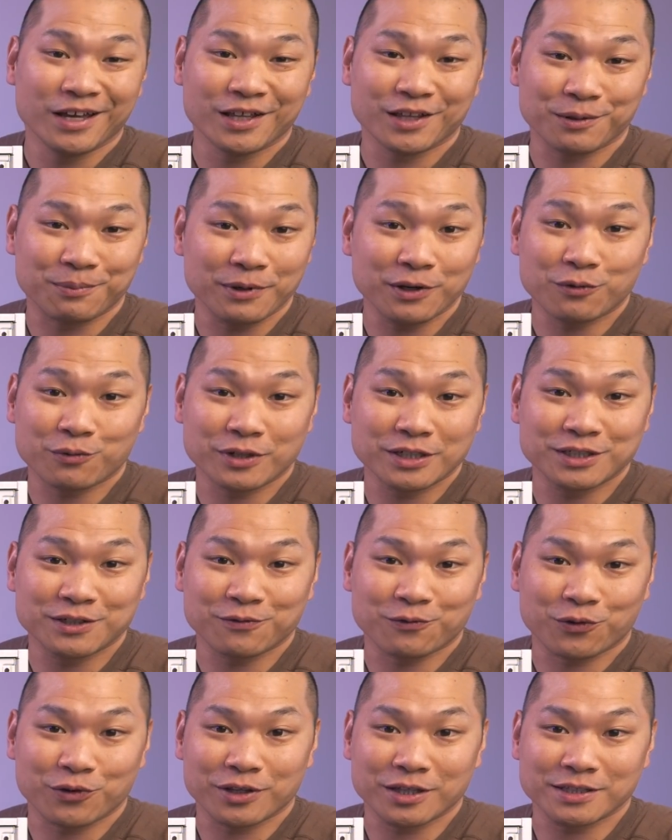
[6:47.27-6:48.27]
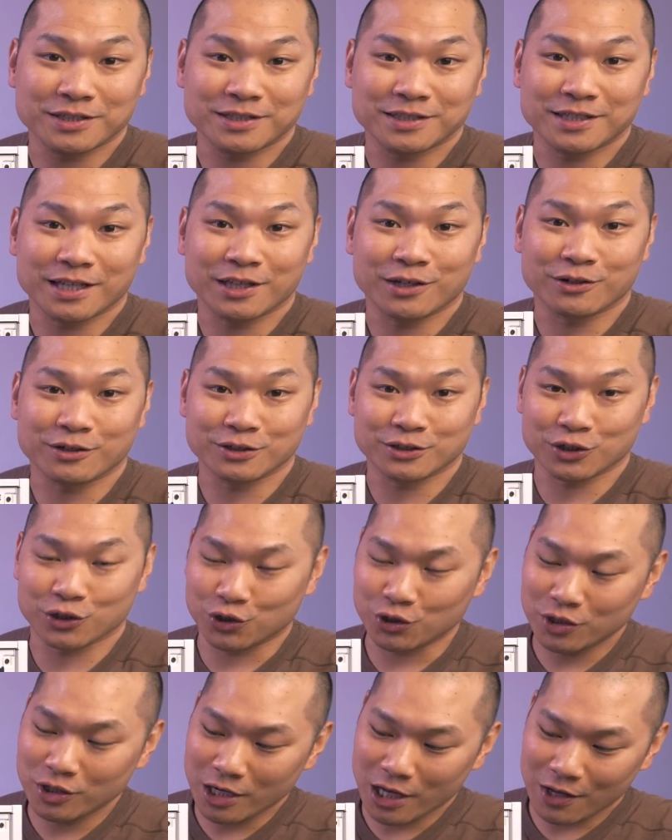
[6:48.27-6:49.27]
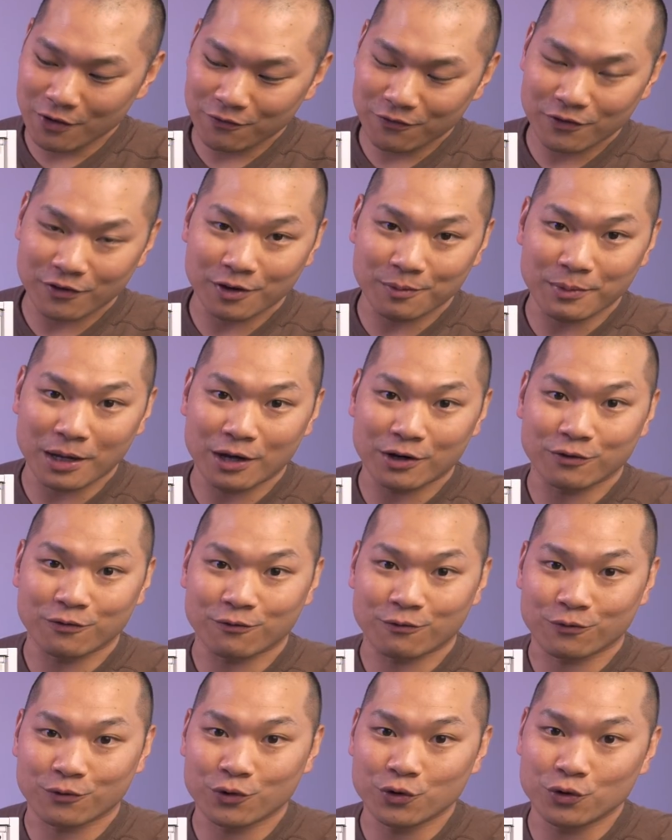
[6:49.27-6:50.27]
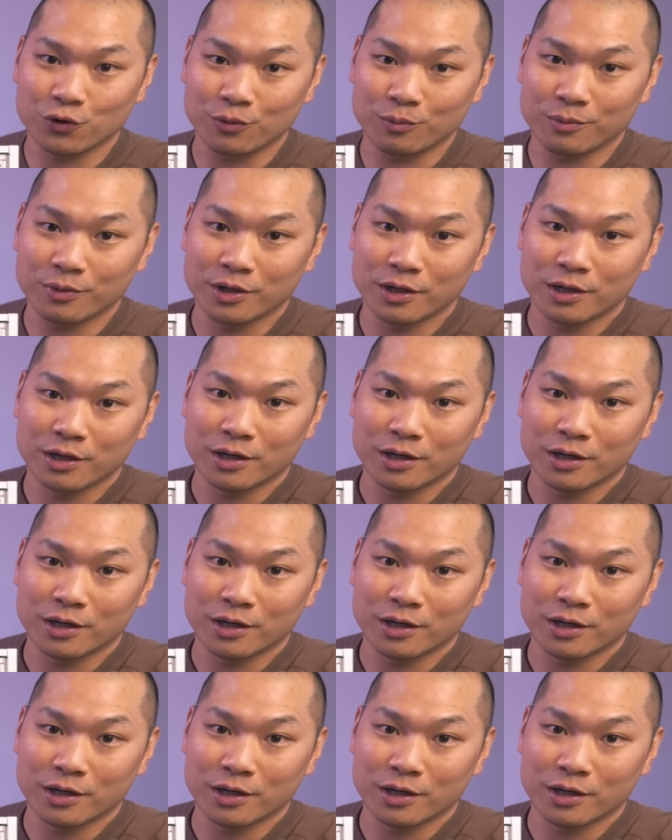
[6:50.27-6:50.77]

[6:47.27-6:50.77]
The big reason for this is that there's a good enough amount of room